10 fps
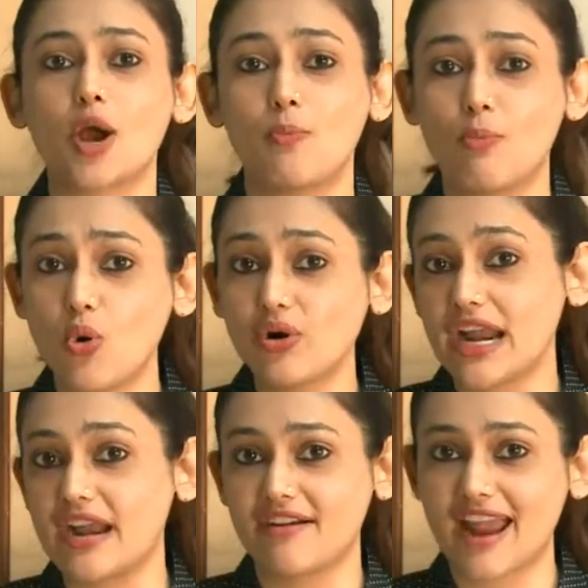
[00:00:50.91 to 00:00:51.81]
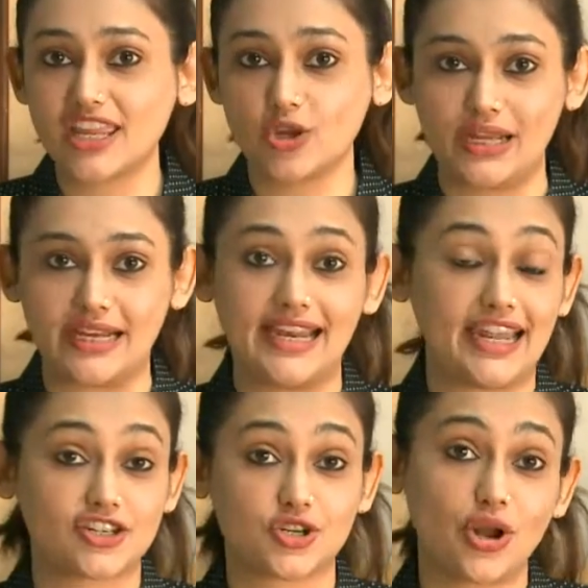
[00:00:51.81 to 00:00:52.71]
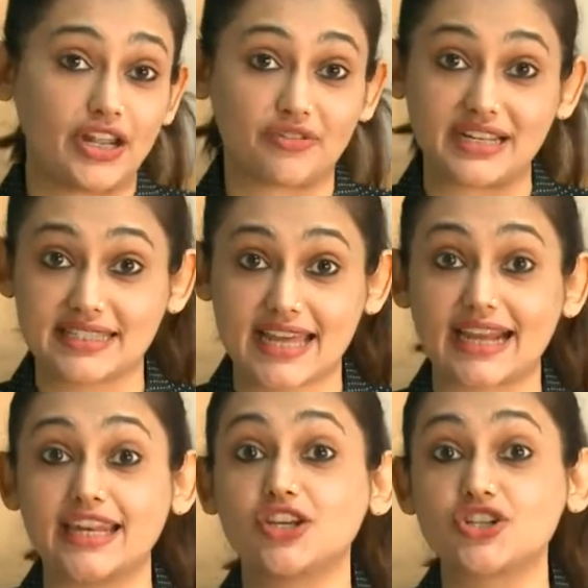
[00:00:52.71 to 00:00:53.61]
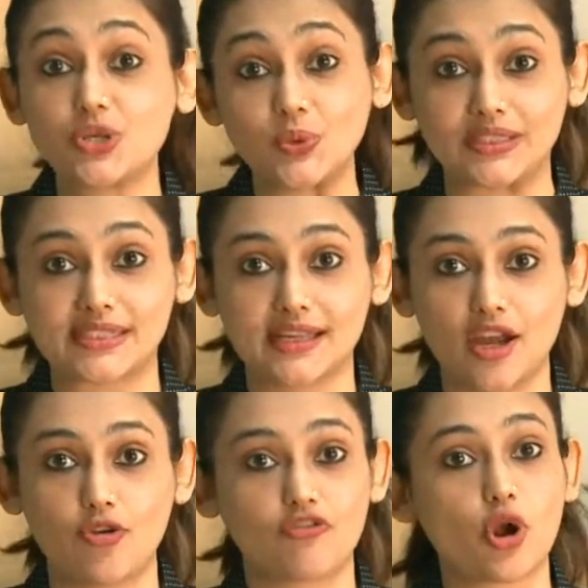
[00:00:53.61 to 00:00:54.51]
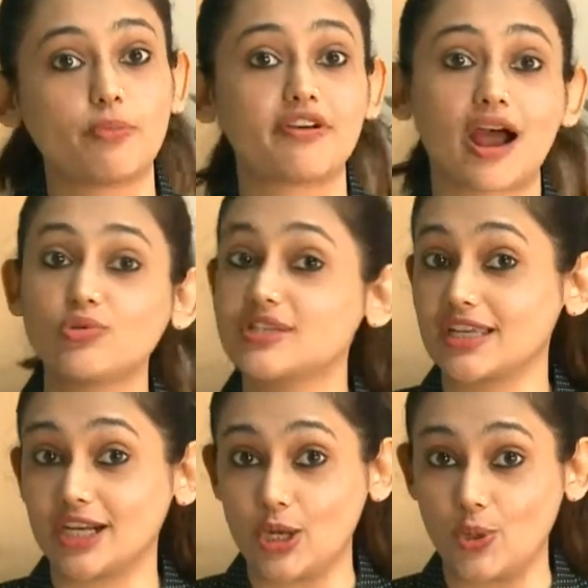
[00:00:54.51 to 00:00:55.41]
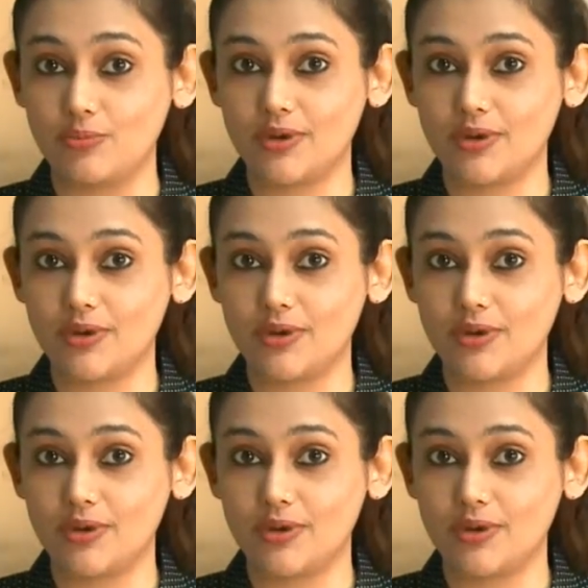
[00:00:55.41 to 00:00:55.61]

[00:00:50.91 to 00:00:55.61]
more irregular electronic recycling chutes from around the globe,